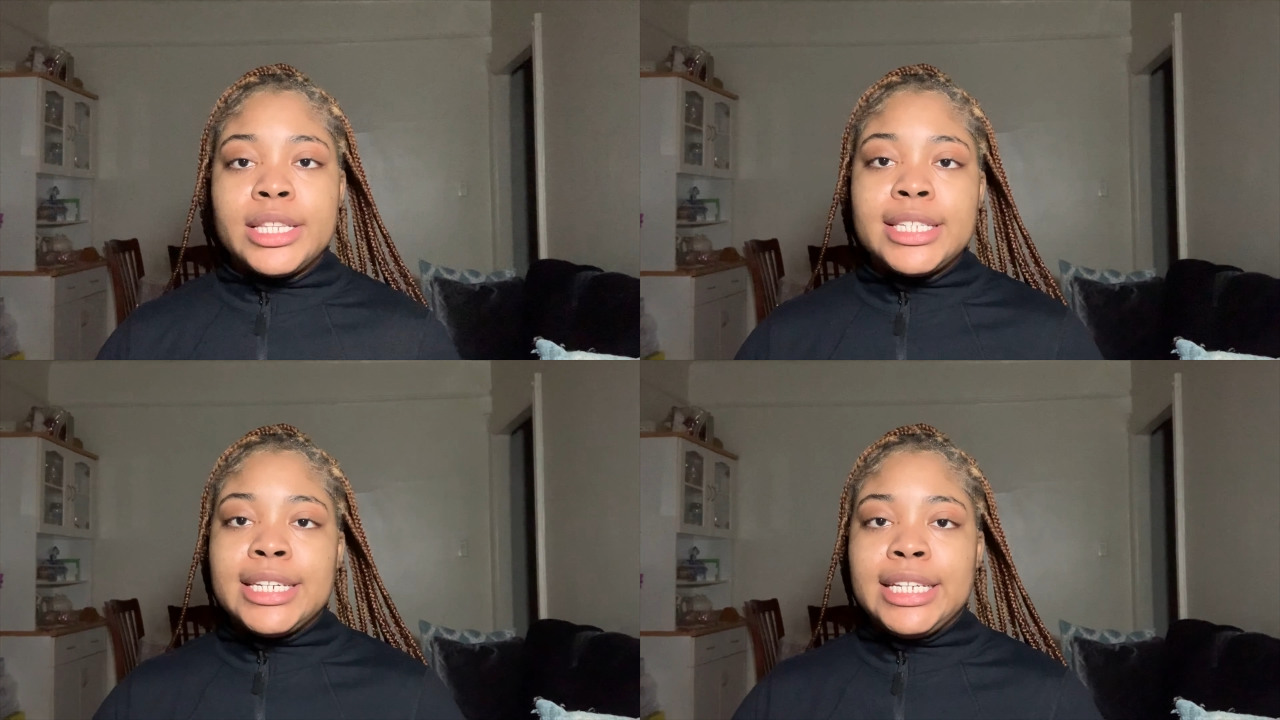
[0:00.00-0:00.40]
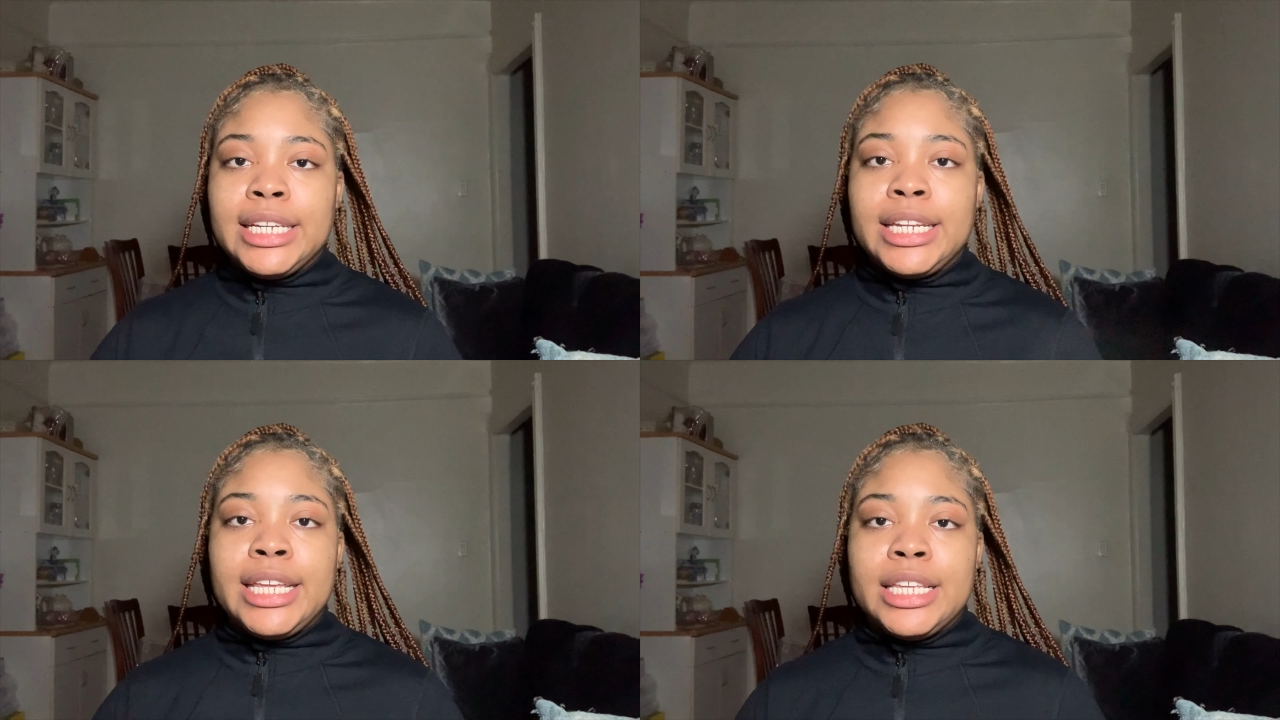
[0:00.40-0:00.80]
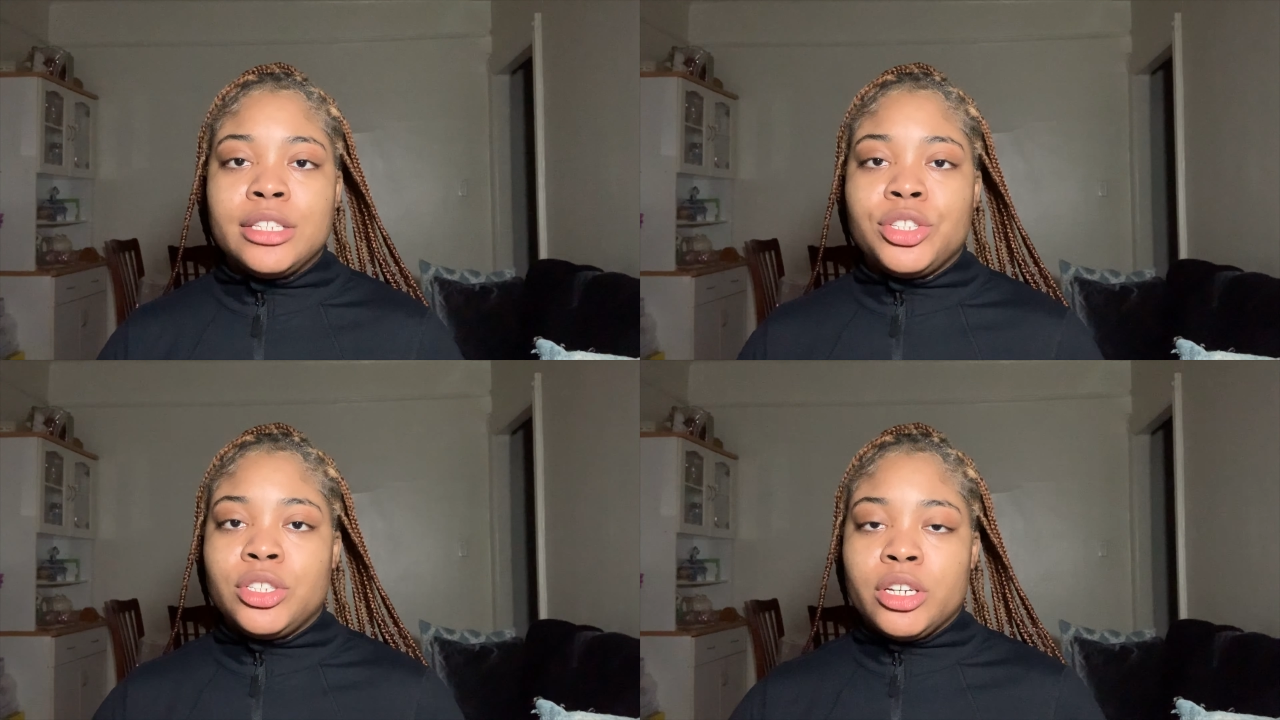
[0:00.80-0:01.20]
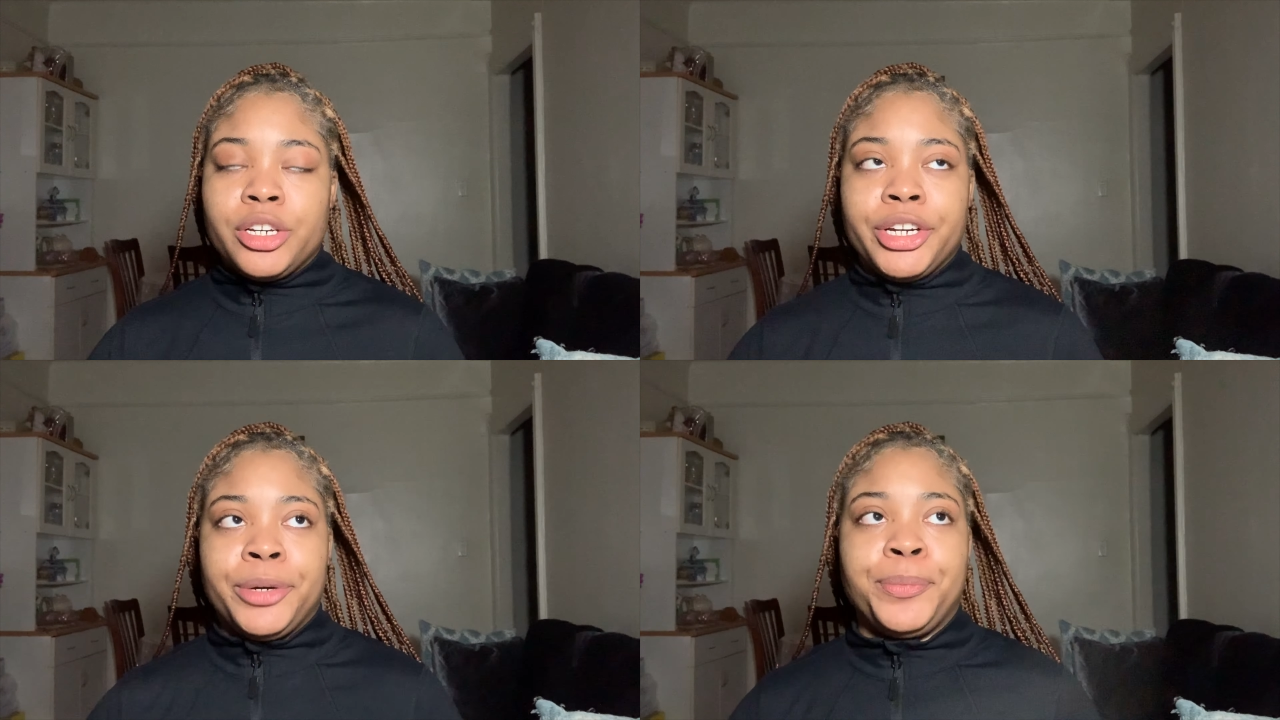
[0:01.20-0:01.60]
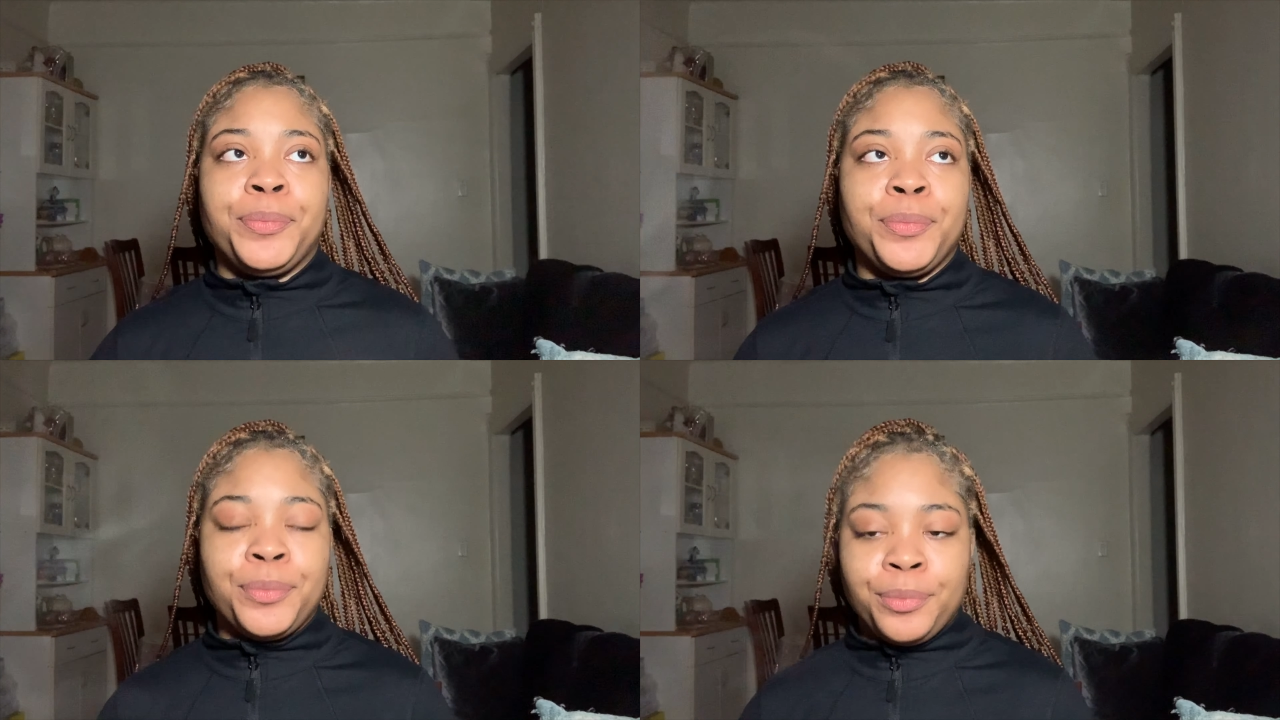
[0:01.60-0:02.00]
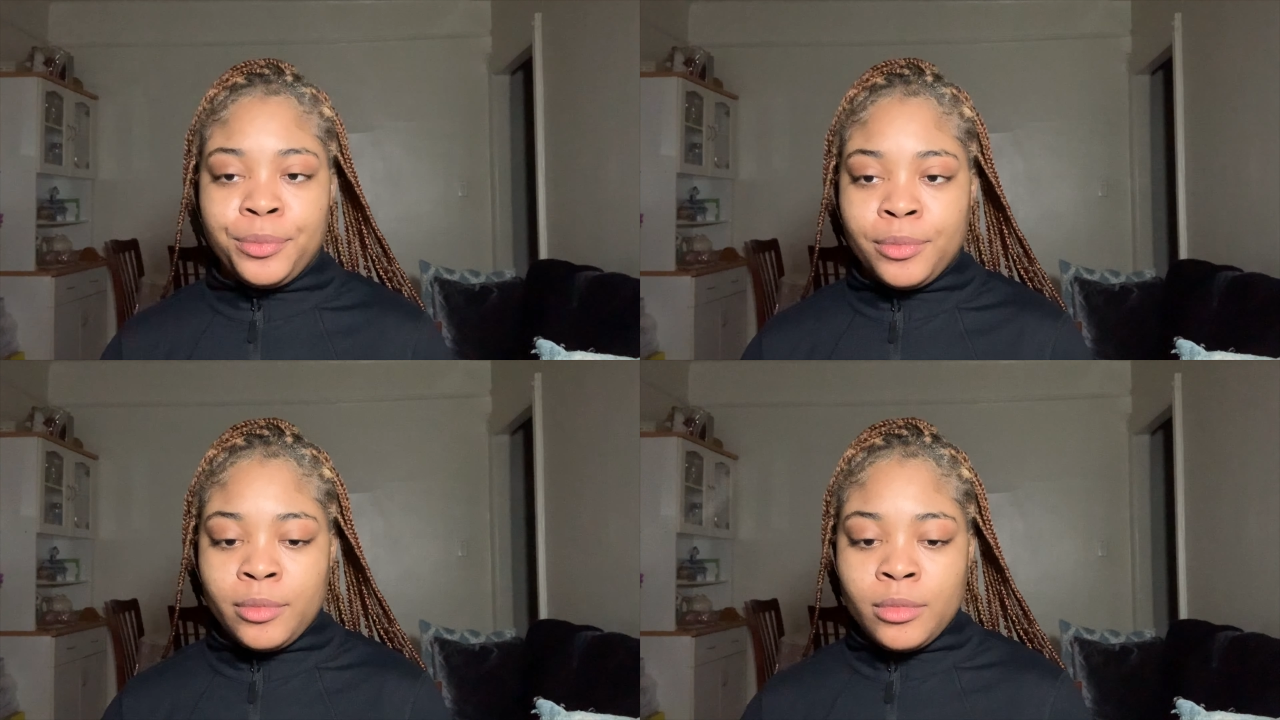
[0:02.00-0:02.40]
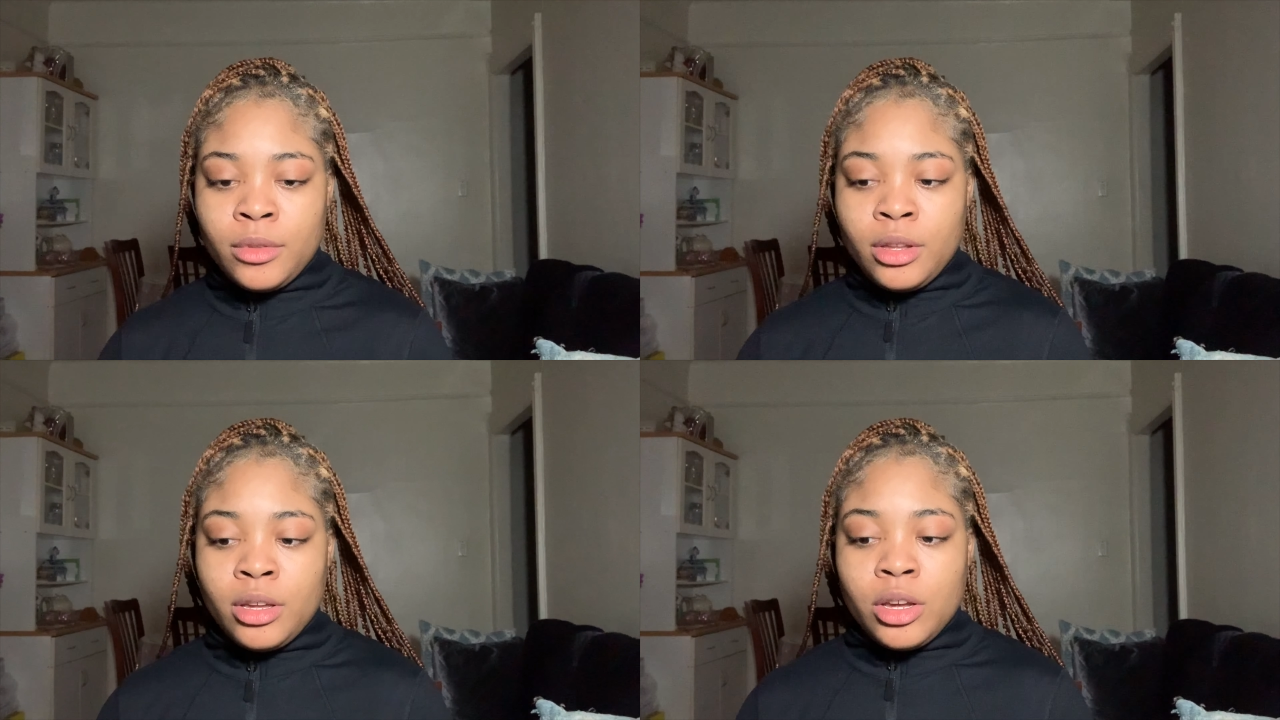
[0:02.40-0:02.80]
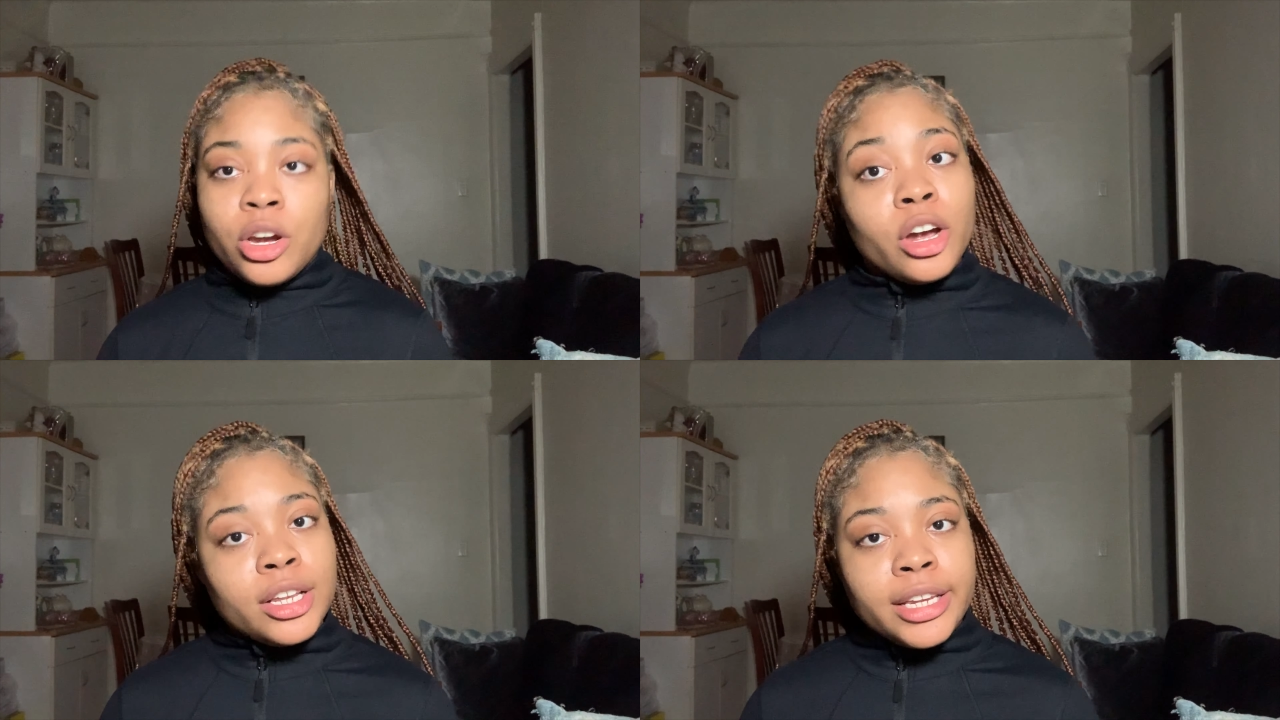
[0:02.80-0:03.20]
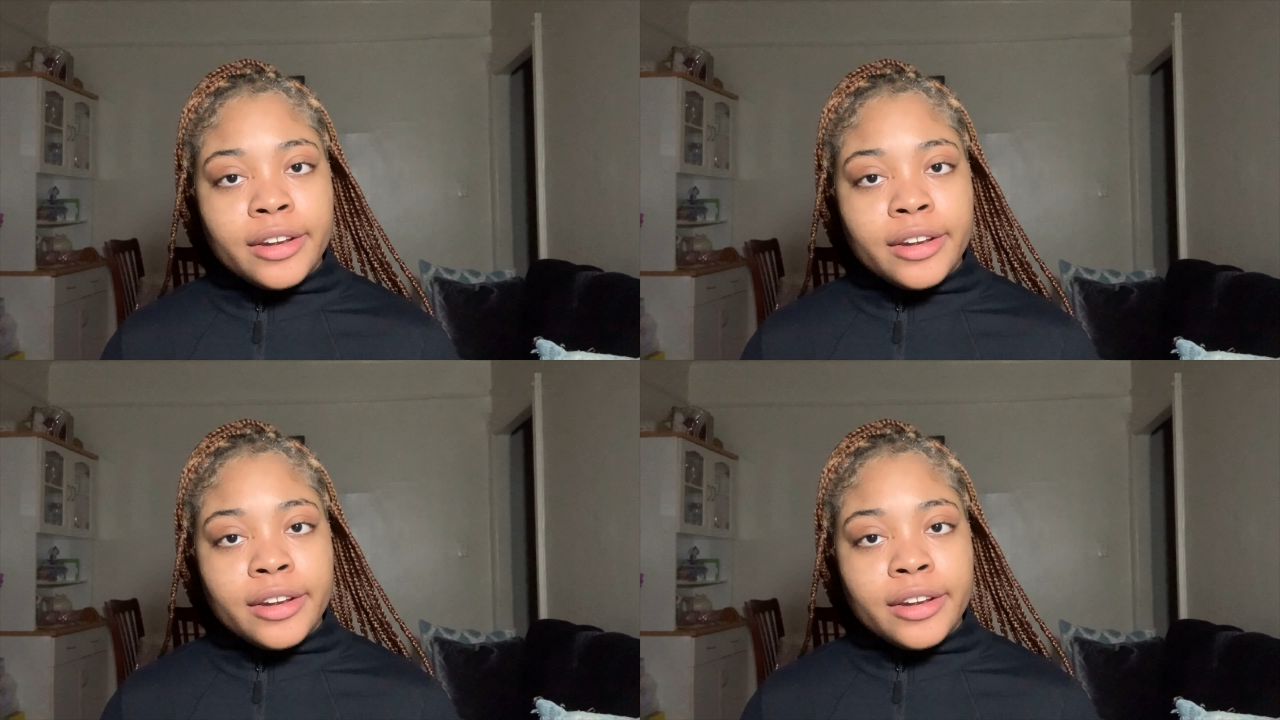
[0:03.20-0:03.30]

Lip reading: to need is your curling